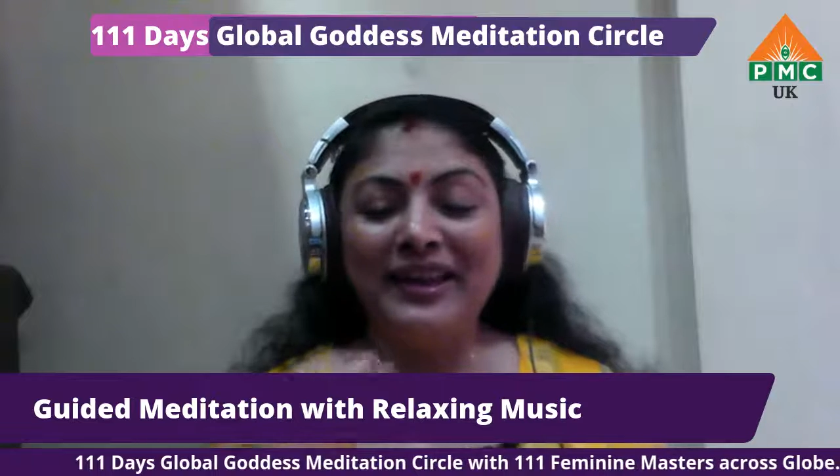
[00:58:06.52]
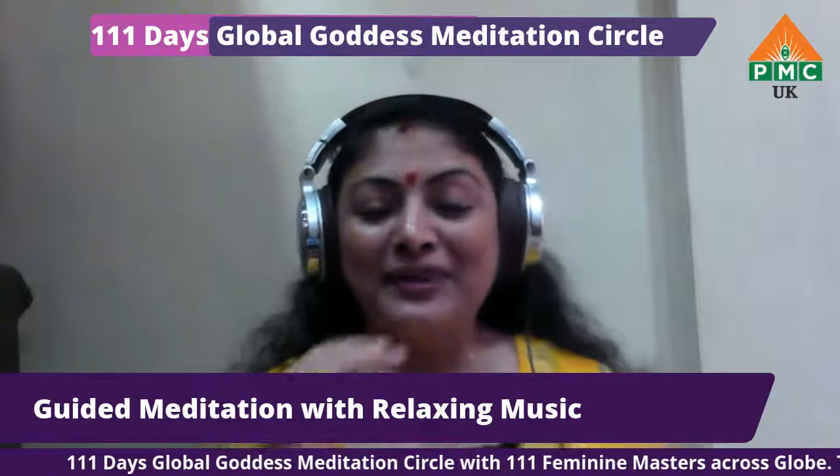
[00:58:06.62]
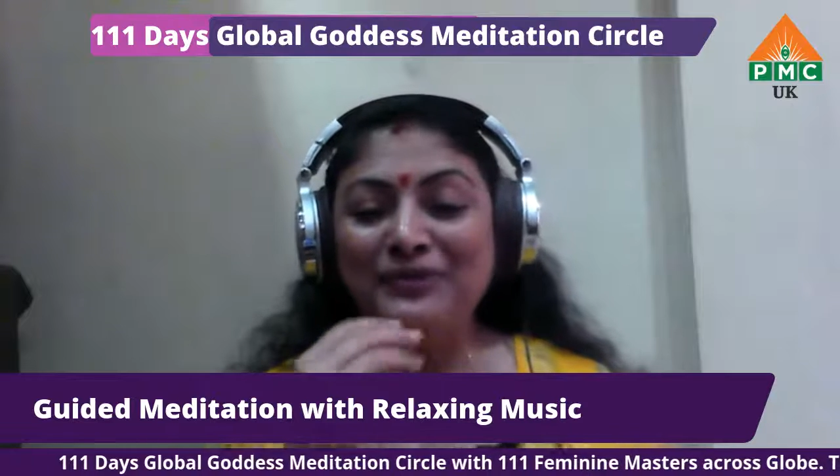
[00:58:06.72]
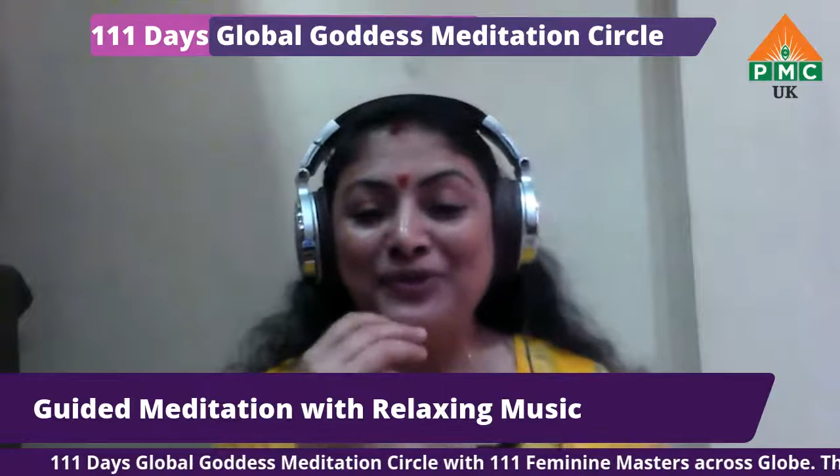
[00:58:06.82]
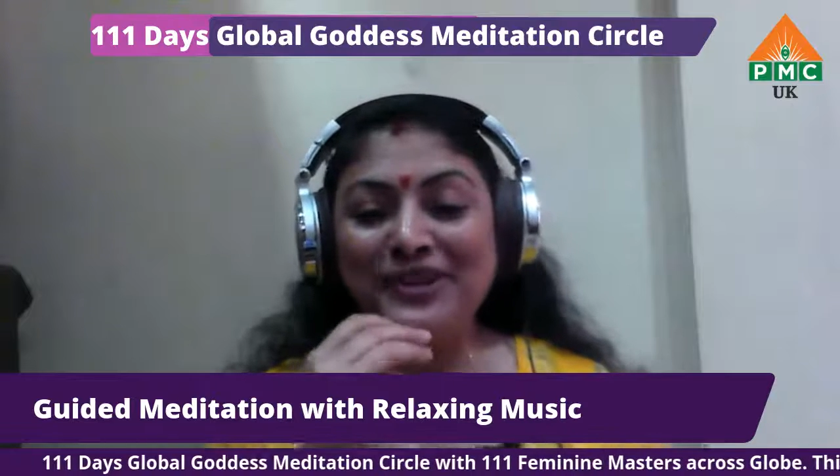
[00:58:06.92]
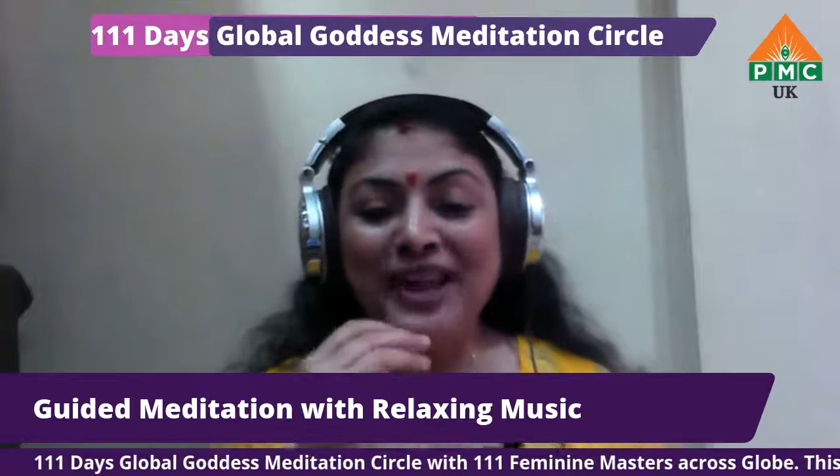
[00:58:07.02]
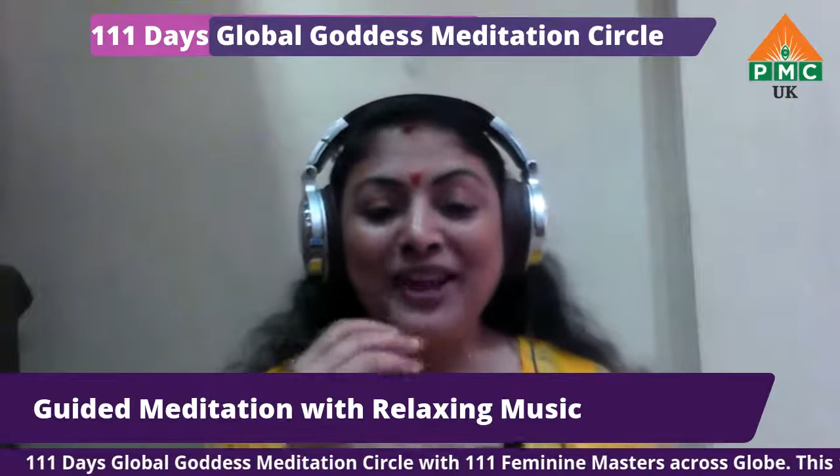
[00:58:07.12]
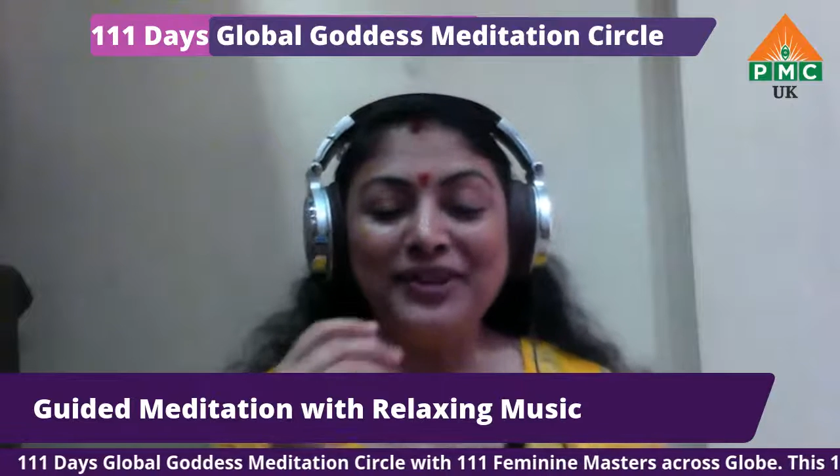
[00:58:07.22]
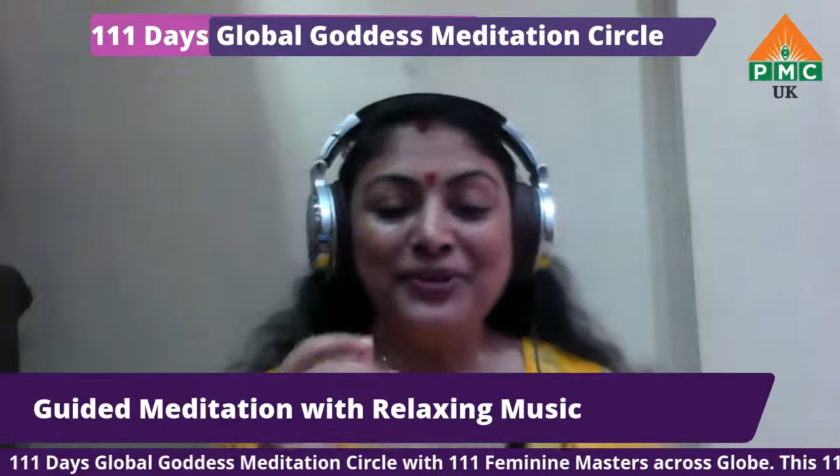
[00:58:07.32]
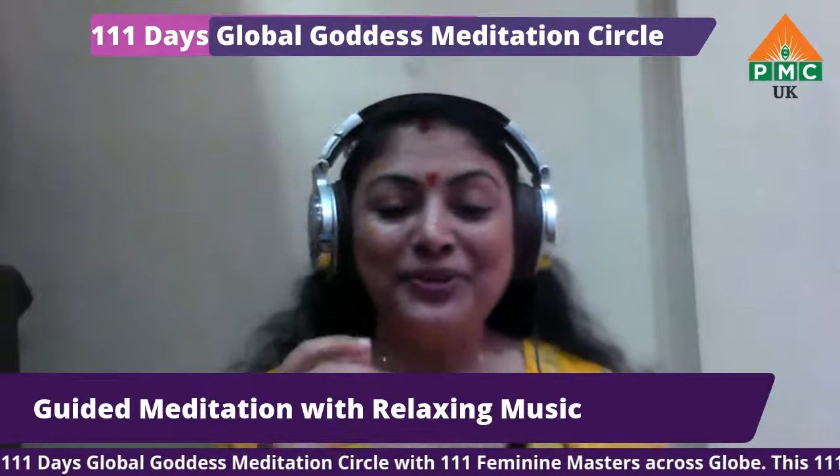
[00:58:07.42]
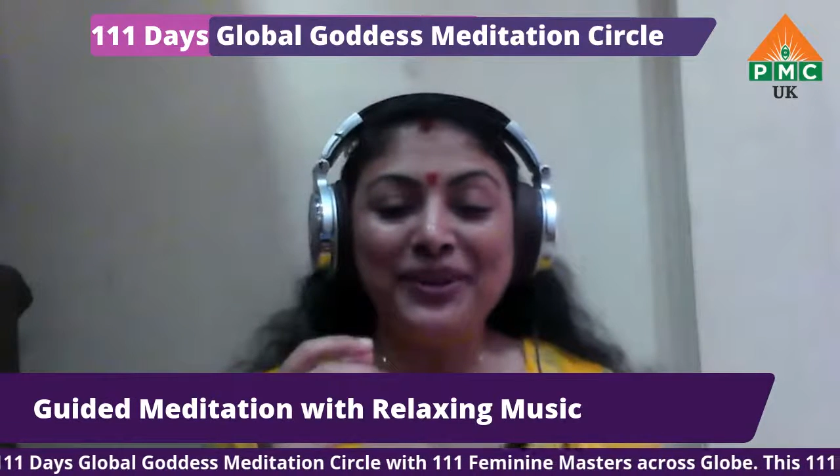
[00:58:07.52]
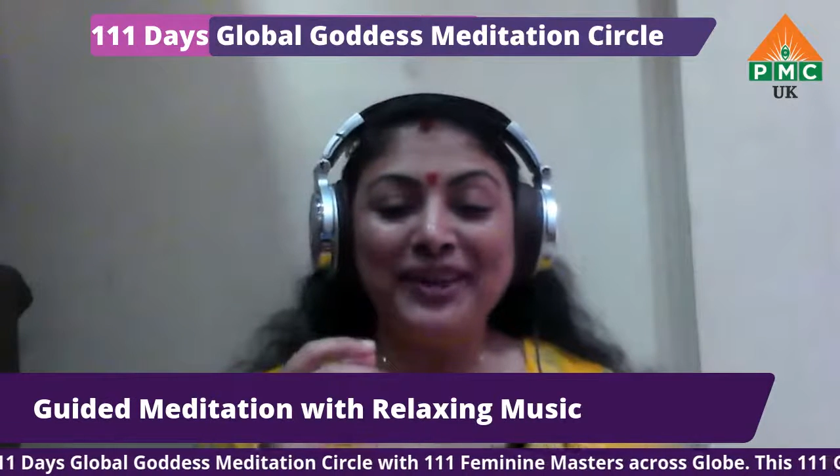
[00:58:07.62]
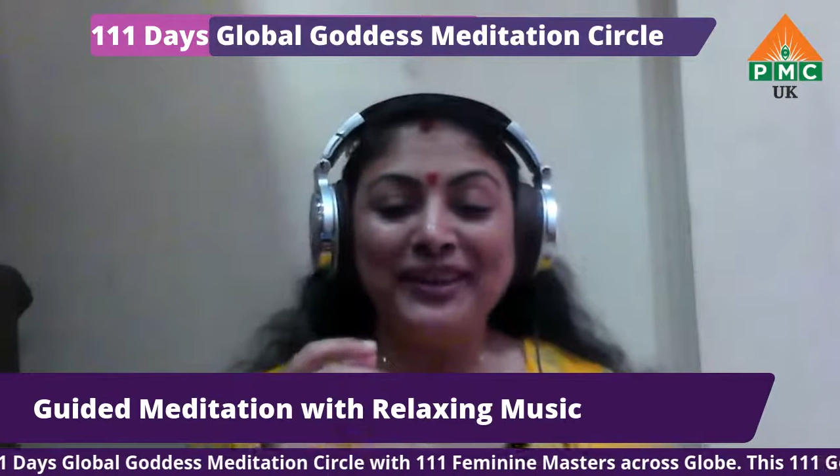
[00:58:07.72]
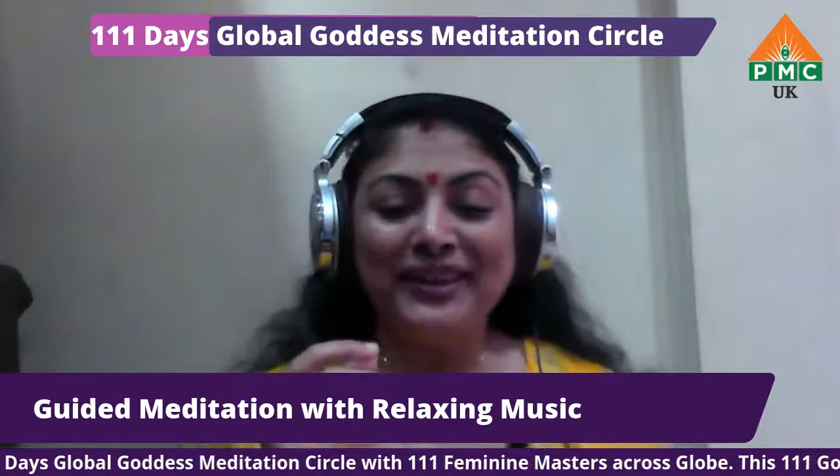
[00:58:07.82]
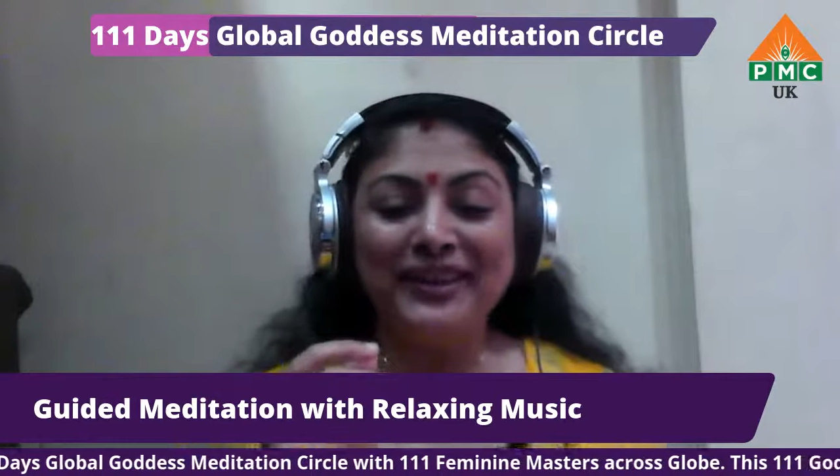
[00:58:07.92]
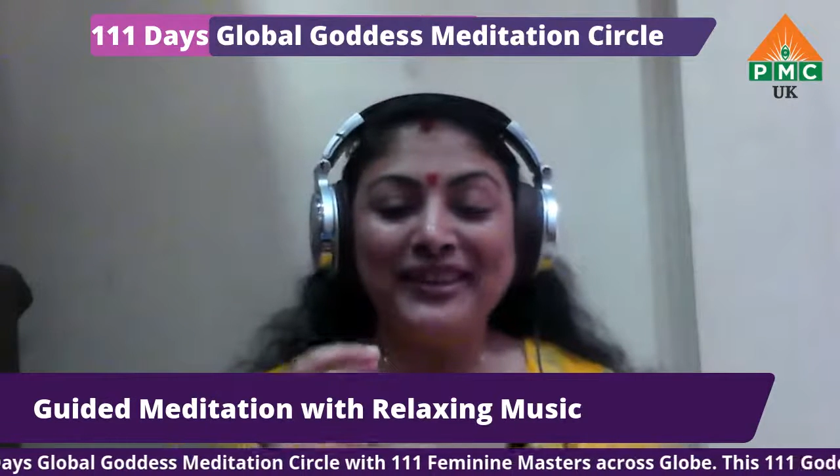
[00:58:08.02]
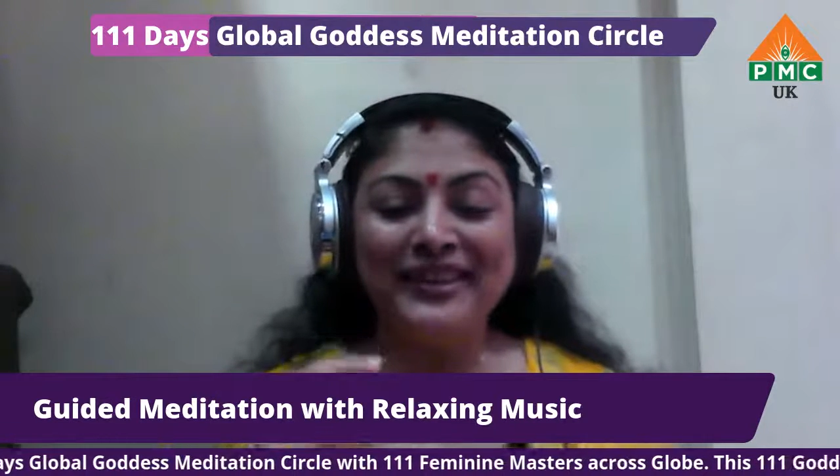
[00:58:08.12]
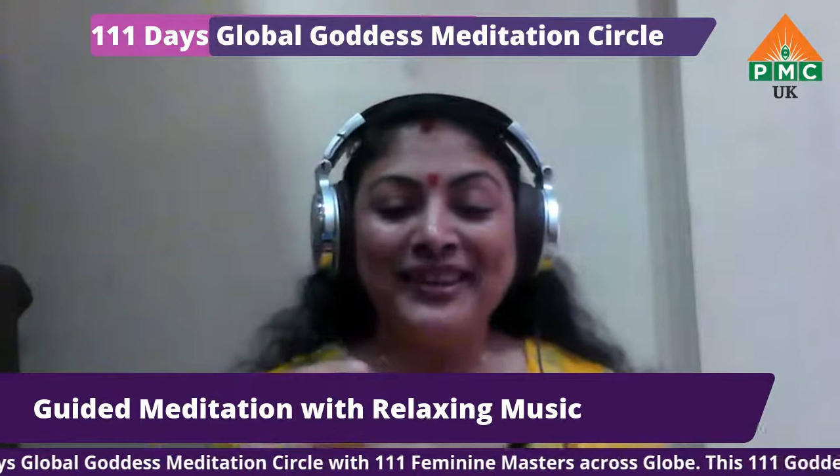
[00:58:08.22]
I was arguing,